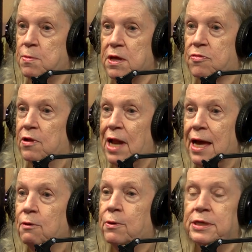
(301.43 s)
speak the
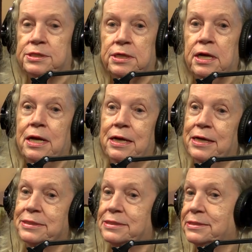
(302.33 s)
language.
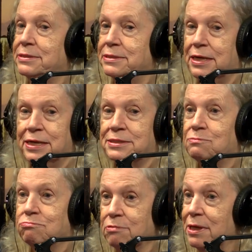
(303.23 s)
It's
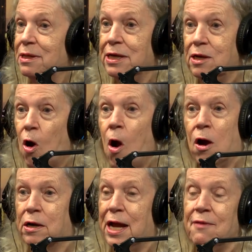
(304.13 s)
it's really
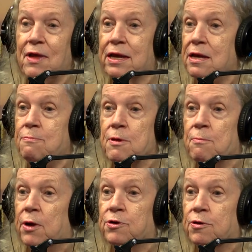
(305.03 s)
hard, and they keep
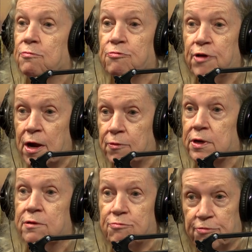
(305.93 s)
them under
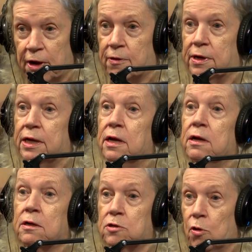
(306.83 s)
very very
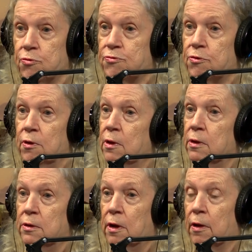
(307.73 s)
close
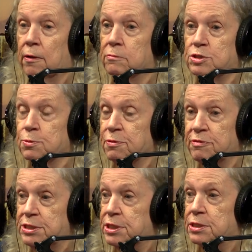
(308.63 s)
um,
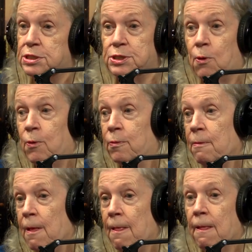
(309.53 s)
supervision.
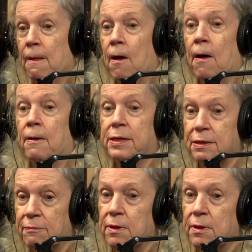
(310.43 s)
So uh,